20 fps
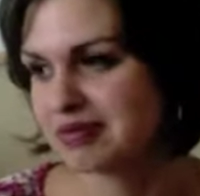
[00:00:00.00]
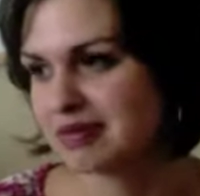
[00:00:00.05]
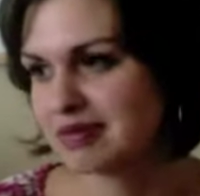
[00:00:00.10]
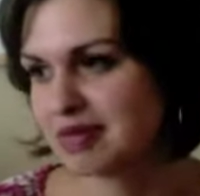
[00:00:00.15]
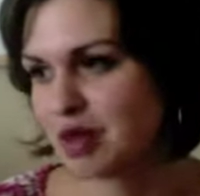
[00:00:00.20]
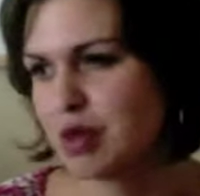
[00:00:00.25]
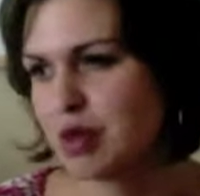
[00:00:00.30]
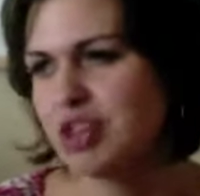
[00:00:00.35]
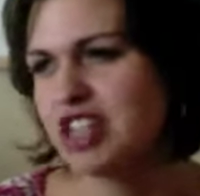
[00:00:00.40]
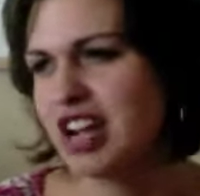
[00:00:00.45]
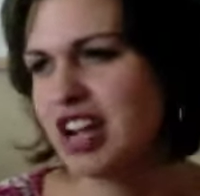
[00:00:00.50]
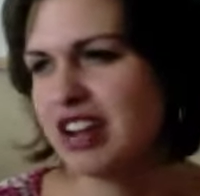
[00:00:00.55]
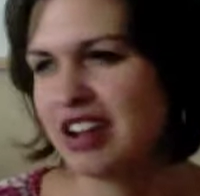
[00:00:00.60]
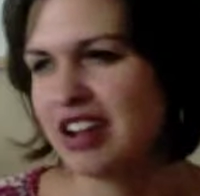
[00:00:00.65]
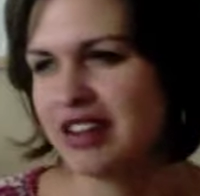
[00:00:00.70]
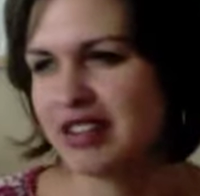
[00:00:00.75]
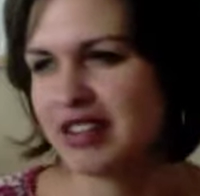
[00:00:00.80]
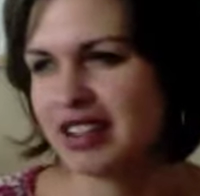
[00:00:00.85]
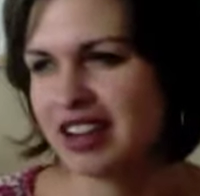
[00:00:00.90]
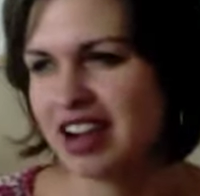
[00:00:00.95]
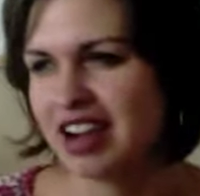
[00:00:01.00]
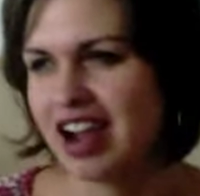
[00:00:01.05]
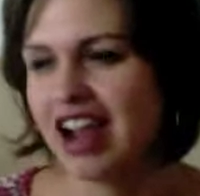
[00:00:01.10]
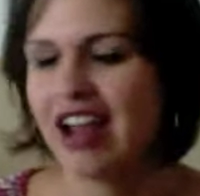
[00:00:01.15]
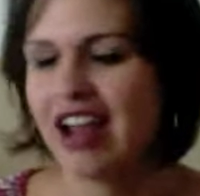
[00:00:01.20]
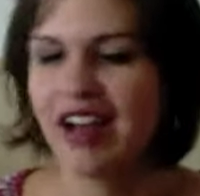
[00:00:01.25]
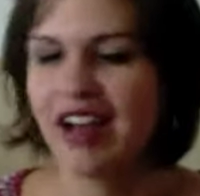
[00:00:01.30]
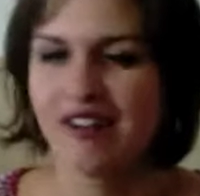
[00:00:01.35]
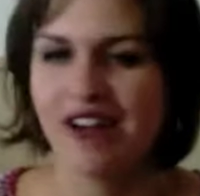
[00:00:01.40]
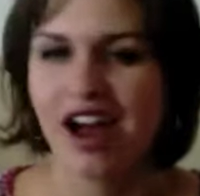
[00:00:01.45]
Which I
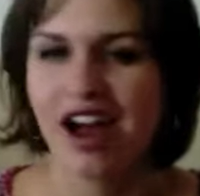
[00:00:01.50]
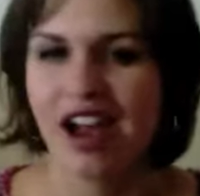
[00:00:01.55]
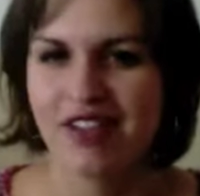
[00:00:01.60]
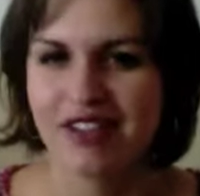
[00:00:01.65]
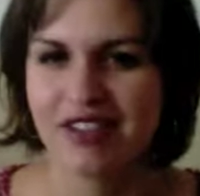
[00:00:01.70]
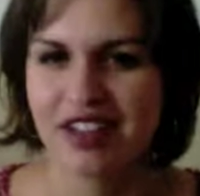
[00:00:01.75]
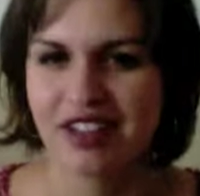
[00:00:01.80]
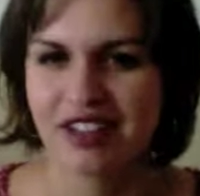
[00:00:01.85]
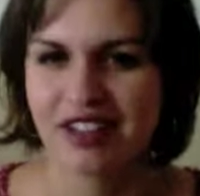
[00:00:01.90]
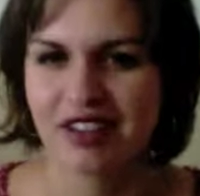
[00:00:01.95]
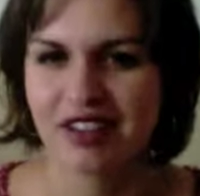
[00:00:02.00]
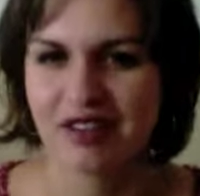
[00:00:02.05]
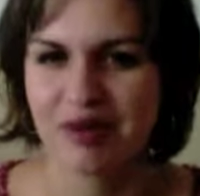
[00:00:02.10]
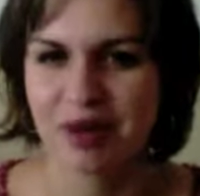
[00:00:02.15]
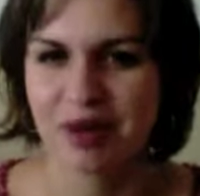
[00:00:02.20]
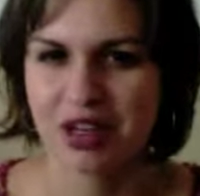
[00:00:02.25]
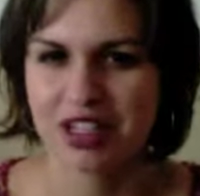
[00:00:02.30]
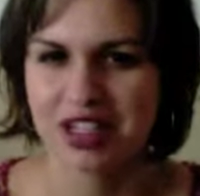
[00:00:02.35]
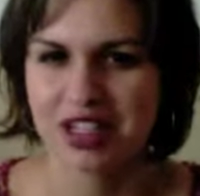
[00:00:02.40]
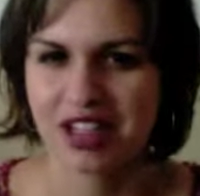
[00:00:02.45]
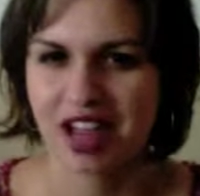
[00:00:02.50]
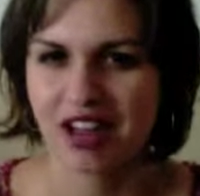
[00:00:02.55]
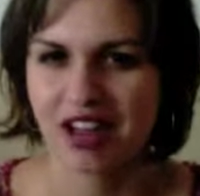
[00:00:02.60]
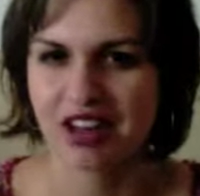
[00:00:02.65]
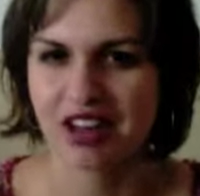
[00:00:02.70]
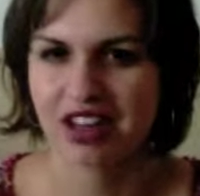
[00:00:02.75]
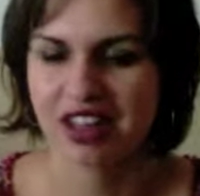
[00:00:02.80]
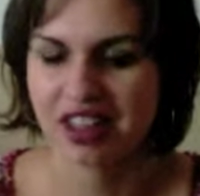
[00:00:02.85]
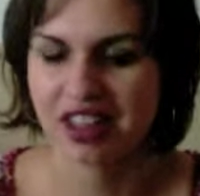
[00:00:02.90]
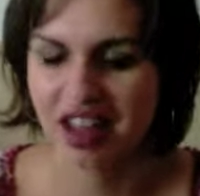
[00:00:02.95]
definitely have a
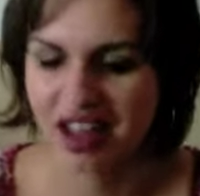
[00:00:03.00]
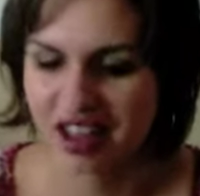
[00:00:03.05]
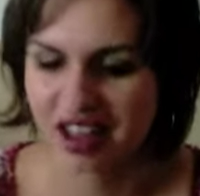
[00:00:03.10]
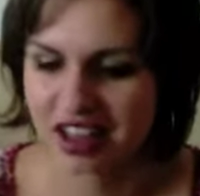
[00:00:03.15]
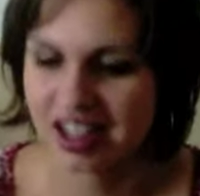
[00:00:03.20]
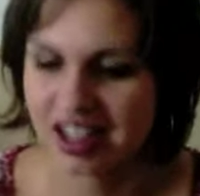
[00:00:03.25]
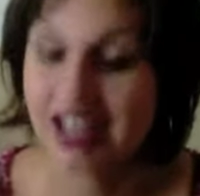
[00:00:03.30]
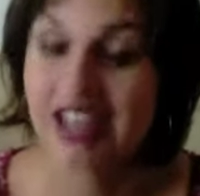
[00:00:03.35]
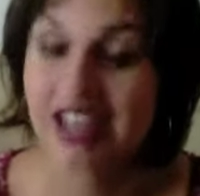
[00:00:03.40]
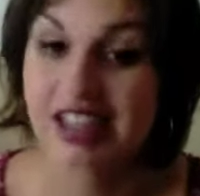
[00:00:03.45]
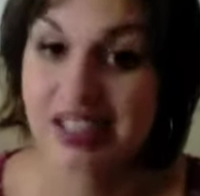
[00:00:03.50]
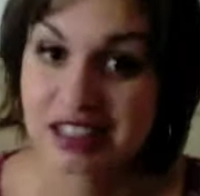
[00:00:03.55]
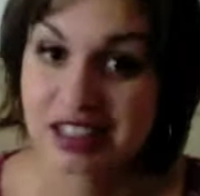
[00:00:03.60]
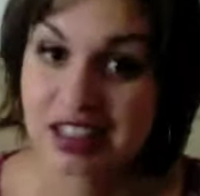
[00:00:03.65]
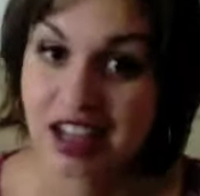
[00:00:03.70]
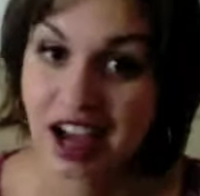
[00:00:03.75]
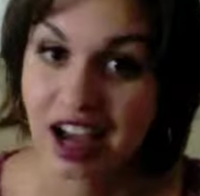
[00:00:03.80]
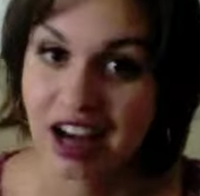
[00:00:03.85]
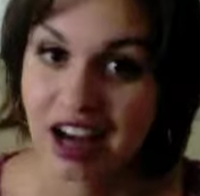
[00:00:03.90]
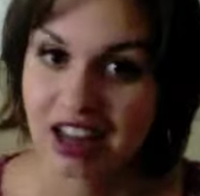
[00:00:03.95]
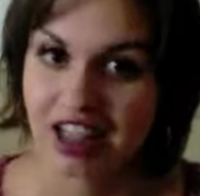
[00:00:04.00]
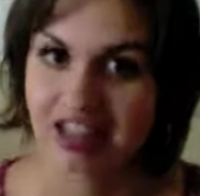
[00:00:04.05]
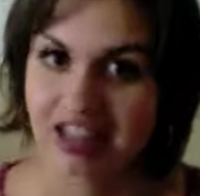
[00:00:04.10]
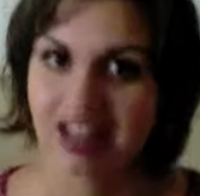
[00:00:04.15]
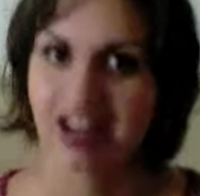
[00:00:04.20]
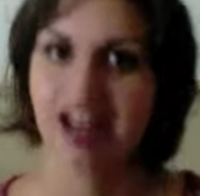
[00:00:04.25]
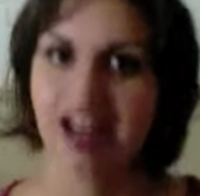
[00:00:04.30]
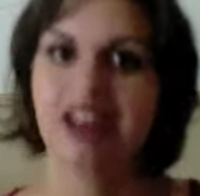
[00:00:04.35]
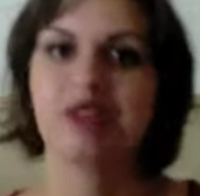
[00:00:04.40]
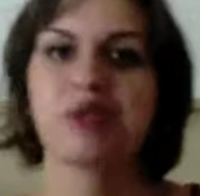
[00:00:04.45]
personality that is kind of like
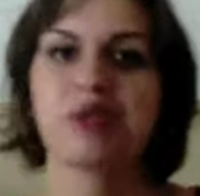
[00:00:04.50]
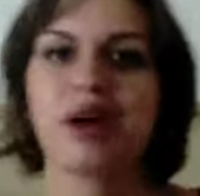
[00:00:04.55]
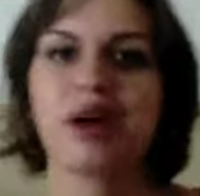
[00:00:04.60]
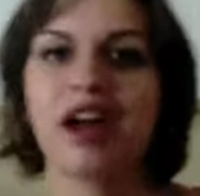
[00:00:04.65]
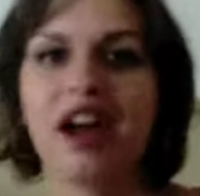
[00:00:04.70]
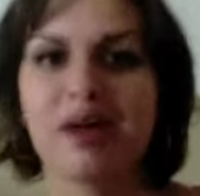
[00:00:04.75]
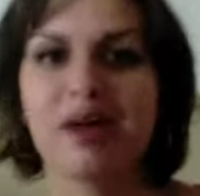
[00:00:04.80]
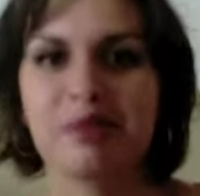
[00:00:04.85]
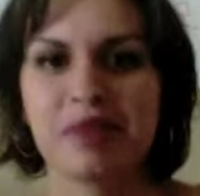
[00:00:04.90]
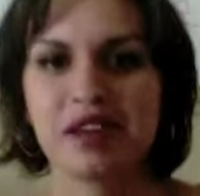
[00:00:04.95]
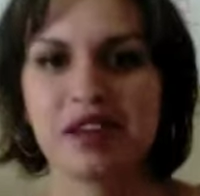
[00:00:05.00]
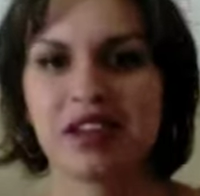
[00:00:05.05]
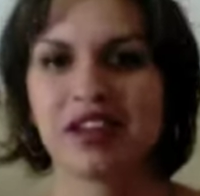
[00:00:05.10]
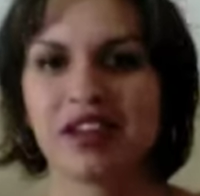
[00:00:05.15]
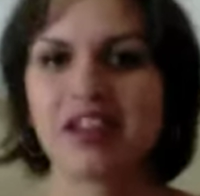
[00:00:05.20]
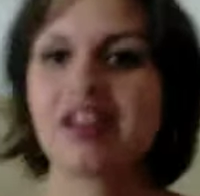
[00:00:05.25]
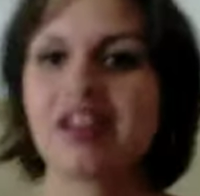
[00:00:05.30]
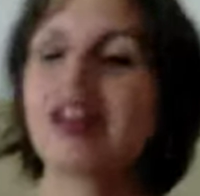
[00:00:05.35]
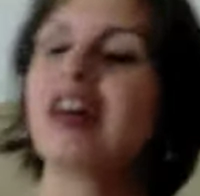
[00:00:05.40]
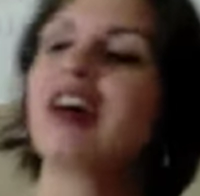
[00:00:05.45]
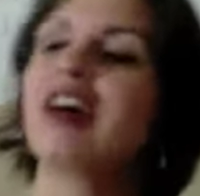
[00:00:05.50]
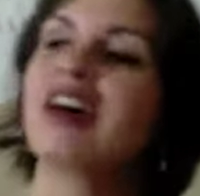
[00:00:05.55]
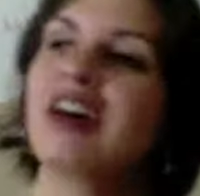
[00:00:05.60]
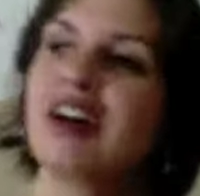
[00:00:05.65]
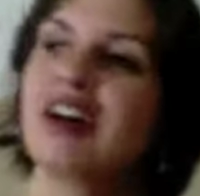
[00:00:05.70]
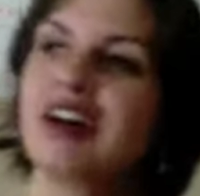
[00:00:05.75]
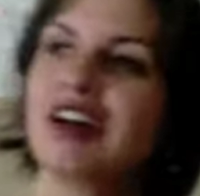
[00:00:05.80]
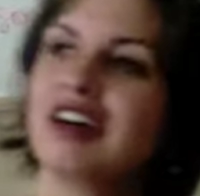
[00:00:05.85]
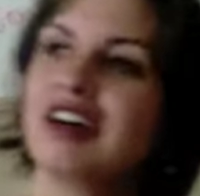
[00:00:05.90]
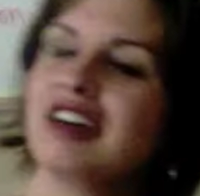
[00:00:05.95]
that anyway. I'm
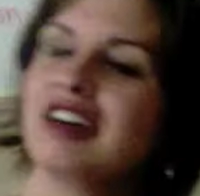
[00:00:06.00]
a